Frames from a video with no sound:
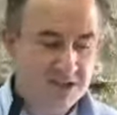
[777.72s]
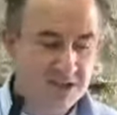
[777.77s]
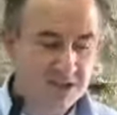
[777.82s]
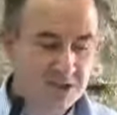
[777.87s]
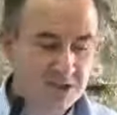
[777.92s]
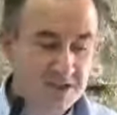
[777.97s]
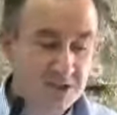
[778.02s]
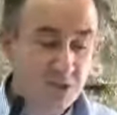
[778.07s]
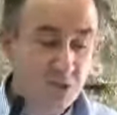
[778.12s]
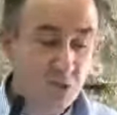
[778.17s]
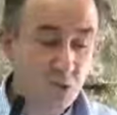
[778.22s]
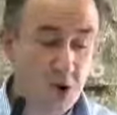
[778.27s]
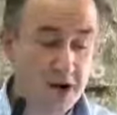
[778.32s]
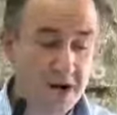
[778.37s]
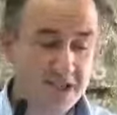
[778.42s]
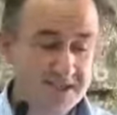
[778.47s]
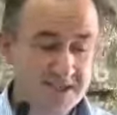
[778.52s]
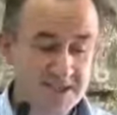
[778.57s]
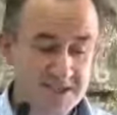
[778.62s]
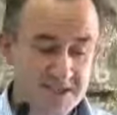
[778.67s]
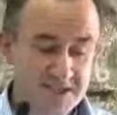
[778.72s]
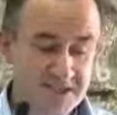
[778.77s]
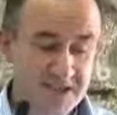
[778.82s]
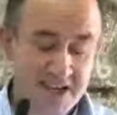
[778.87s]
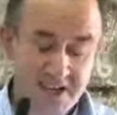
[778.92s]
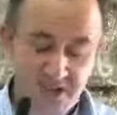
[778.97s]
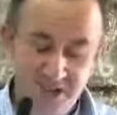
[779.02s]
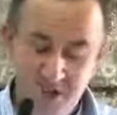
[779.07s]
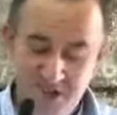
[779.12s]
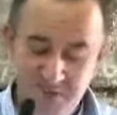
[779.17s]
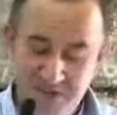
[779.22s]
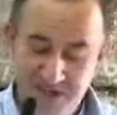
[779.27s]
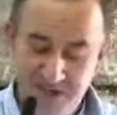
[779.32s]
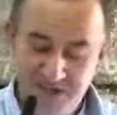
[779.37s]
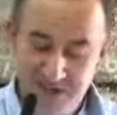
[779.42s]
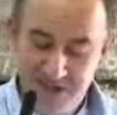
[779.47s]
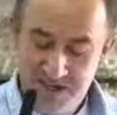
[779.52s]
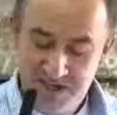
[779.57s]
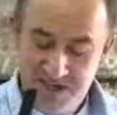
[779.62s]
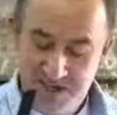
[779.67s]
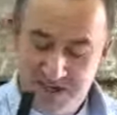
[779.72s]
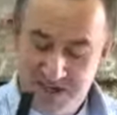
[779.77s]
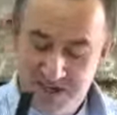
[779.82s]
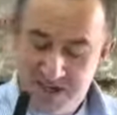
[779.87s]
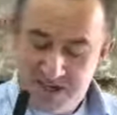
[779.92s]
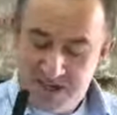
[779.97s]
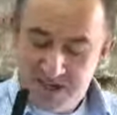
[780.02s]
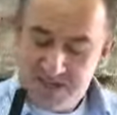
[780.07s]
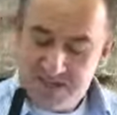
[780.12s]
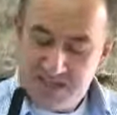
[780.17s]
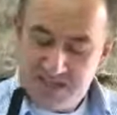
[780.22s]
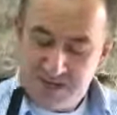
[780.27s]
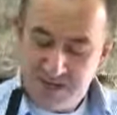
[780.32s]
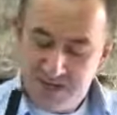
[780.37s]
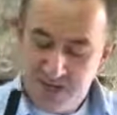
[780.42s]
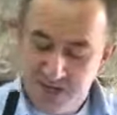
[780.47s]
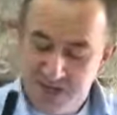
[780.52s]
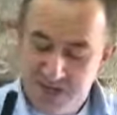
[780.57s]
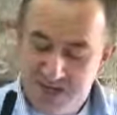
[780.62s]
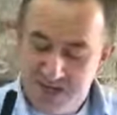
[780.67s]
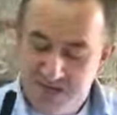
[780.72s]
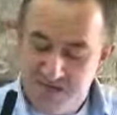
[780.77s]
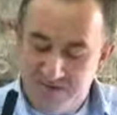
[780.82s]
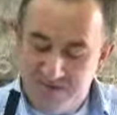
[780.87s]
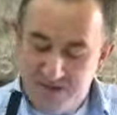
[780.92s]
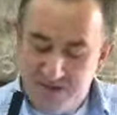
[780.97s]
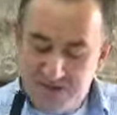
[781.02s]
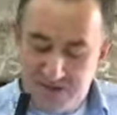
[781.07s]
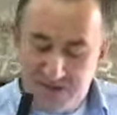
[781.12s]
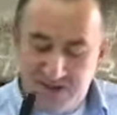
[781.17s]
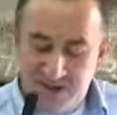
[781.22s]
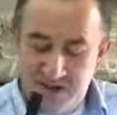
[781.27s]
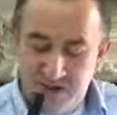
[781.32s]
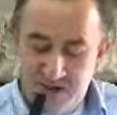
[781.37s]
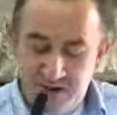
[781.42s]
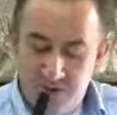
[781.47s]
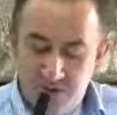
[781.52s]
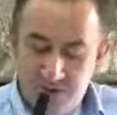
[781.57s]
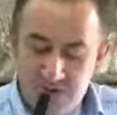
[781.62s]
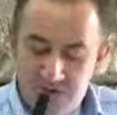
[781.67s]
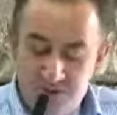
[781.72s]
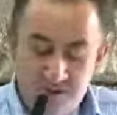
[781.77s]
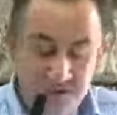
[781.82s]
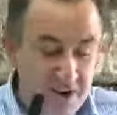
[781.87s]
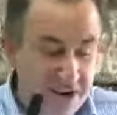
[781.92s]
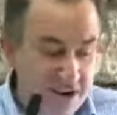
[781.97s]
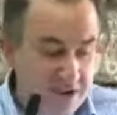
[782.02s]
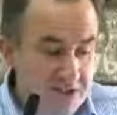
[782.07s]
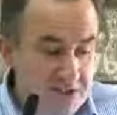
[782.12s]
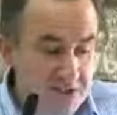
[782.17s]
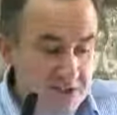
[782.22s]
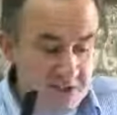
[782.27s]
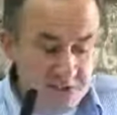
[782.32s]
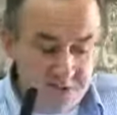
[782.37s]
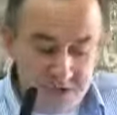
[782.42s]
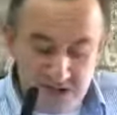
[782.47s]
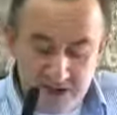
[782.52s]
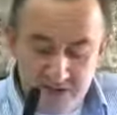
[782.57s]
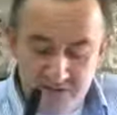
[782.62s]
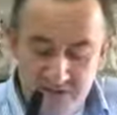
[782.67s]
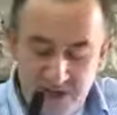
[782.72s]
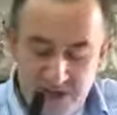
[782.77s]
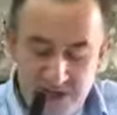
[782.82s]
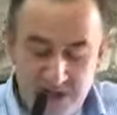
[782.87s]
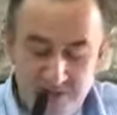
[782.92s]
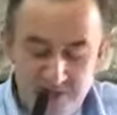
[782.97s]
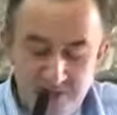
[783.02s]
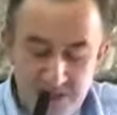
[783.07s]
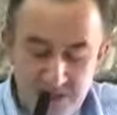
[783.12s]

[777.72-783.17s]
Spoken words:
So these are the wider economic and social benefits, which are founded on the benefits,